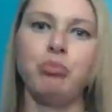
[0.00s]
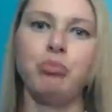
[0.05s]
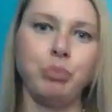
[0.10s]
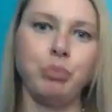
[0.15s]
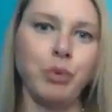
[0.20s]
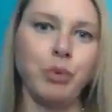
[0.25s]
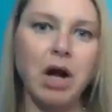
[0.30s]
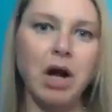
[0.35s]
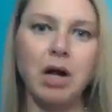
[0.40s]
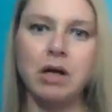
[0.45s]

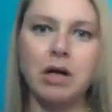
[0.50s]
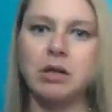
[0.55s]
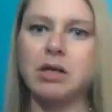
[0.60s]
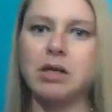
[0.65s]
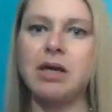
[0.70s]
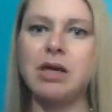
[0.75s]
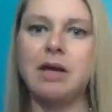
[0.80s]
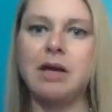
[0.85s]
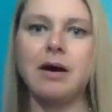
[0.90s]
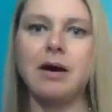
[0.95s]

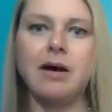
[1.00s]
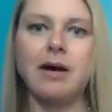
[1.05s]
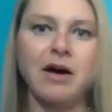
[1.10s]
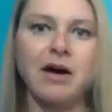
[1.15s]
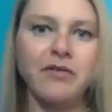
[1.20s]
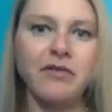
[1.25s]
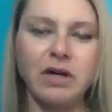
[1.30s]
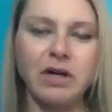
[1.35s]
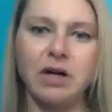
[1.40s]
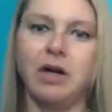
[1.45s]
broccoli,
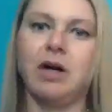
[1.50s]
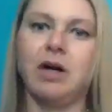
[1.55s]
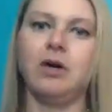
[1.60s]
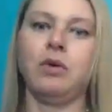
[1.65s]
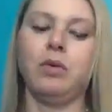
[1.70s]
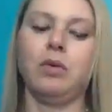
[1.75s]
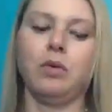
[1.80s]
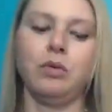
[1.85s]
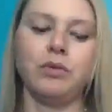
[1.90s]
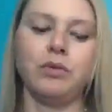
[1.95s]

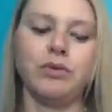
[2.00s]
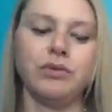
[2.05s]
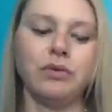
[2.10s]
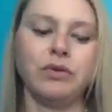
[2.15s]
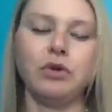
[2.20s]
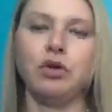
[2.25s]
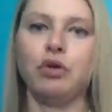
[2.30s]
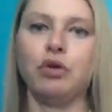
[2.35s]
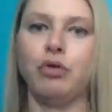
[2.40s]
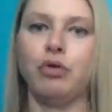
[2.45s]
avocados,
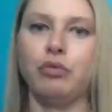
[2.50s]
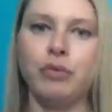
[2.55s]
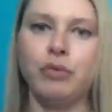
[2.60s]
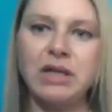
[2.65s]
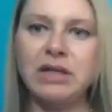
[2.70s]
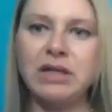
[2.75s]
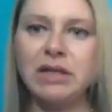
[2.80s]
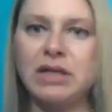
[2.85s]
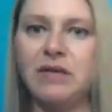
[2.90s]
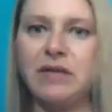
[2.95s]
your
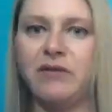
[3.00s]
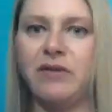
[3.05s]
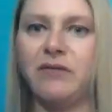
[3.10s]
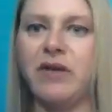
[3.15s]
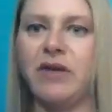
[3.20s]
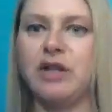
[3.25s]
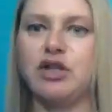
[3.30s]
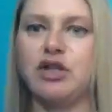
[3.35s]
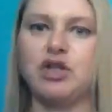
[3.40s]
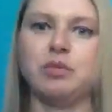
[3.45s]
green leafy
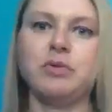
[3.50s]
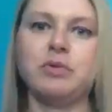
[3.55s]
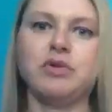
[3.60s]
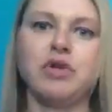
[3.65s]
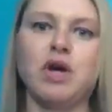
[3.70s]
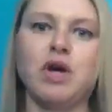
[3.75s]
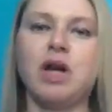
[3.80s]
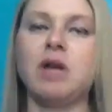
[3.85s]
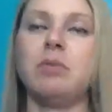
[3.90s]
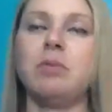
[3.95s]
vegetables
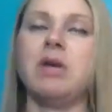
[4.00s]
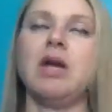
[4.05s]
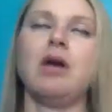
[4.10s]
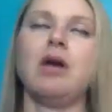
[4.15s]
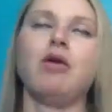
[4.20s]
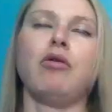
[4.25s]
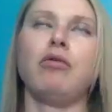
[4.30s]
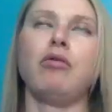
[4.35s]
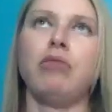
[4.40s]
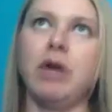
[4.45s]
are going to be
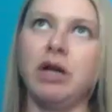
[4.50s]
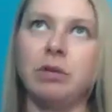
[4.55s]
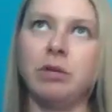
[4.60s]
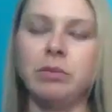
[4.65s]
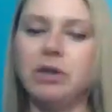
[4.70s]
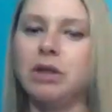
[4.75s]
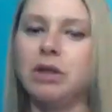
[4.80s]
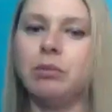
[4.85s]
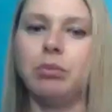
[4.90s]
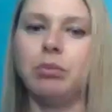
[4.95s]

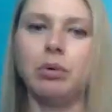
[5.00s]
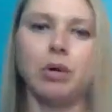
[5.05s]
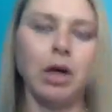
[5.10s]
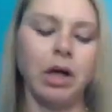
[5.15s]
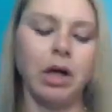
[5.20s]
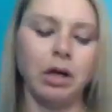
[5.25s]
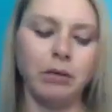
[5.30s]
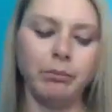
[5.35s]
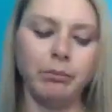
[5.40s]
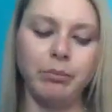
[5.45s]
incredibly
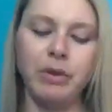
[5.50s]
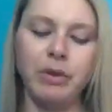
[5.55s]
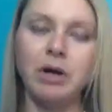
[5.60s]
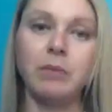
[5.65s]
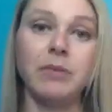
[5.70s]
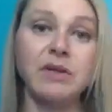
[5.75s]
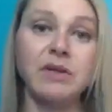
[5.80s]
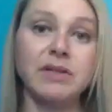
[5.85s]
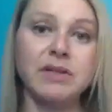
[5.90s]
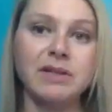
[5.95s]
important.
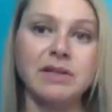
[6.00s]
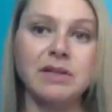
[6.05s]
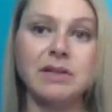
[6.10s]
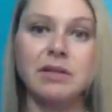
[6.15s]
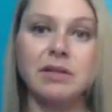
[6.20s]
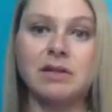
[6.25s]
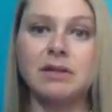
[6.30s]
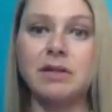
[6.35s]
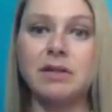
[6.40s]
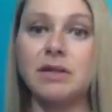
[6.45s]
Pumpkin
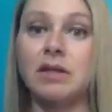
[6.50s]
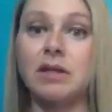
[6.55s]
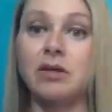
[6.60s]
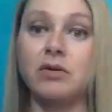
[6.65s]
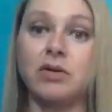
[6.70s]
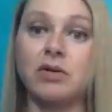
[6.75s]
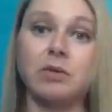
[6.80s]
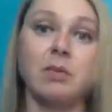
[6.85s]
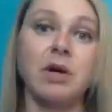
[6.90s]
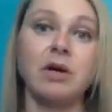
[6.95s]
seeds. And then
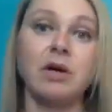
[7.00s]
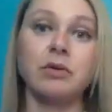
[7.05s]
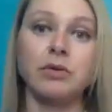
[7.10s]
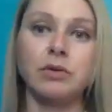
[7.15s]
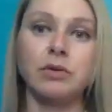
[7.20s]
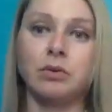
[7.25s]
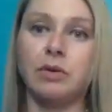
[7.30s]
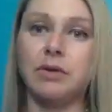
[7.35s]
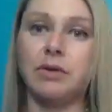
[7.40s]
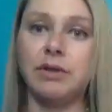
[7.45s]
there's some other
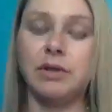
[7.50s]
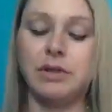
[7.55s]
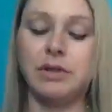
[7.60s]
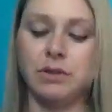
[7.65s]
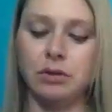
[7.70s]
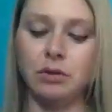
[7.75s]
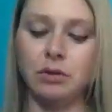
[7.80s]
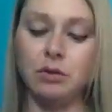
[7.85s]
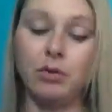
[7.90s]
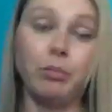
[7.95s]
sources
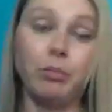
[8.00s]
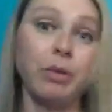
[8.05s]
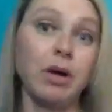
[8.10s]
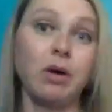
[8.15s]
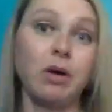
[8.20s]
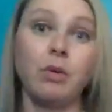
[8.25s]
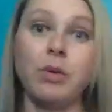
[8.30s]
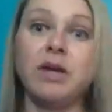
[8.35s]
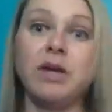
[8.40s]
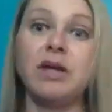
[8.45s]
too.
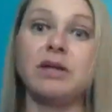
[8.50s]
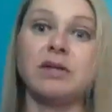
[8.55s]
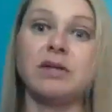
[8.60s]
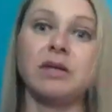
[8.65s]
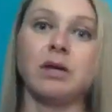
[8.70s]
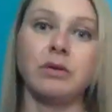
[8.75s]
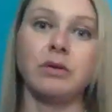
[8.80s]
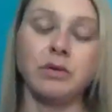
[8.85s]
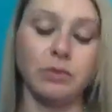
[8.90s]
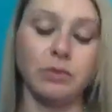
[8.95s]
Buckwheat is another